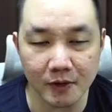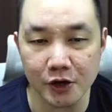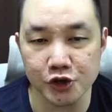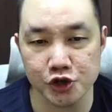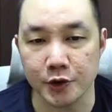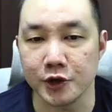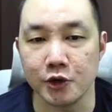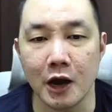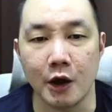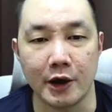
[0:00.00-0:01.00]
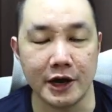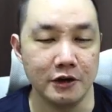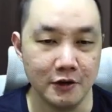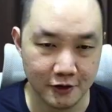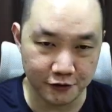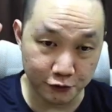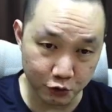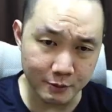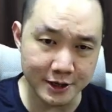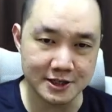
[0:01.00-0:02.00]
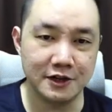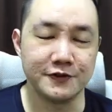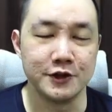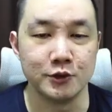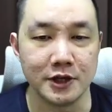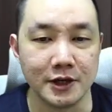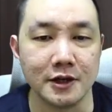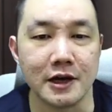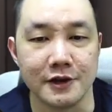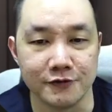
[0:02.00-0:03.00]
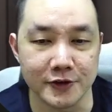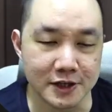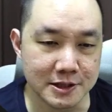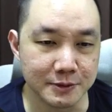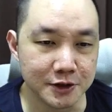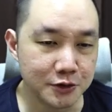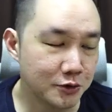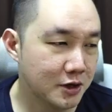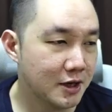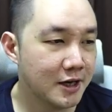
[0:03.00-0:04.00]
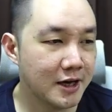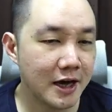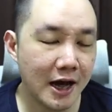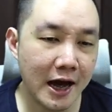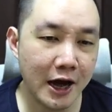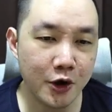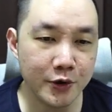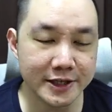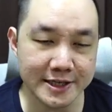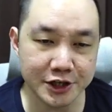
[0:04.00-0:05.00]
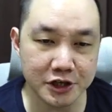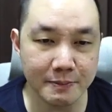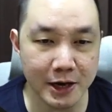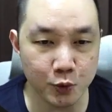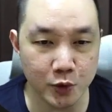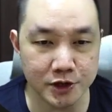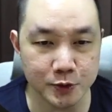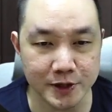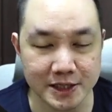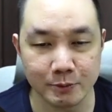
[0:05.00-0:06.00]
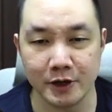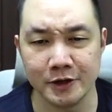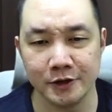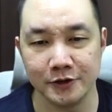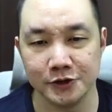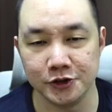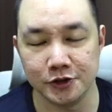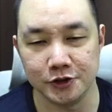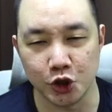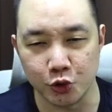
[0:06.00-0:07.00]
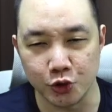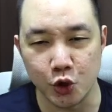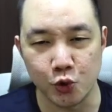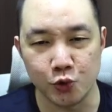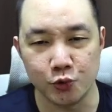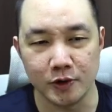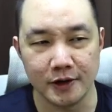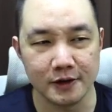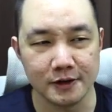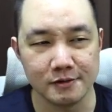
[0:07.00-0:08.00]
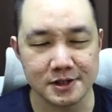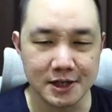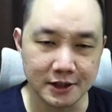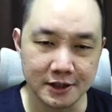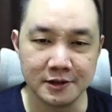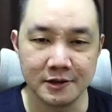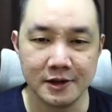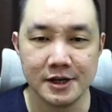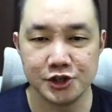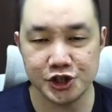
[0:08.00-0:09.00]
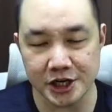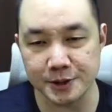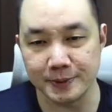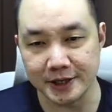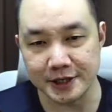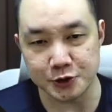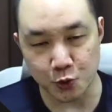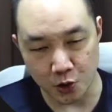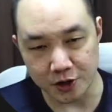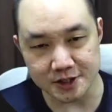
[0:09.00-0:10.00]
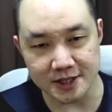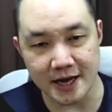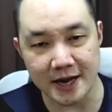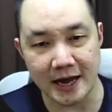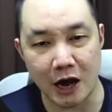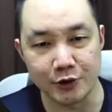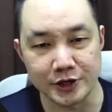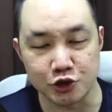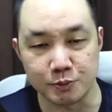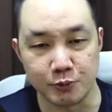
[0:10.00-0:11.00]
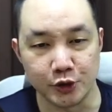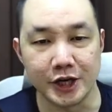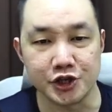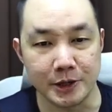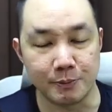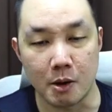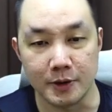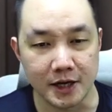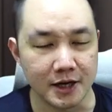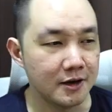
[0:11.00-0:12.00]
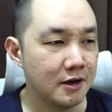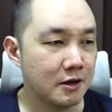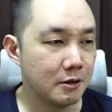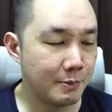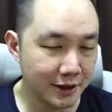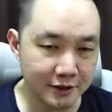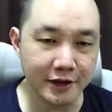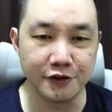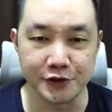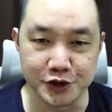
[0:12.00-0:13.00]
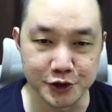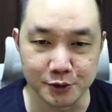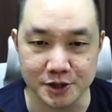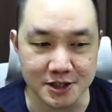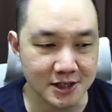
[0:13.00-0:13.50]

showing you how I fool myself into thinking I invented something new, how it's actually made worse when someone don't know certain ChatGPT's quirks, and how this could potentially propagate mental health issues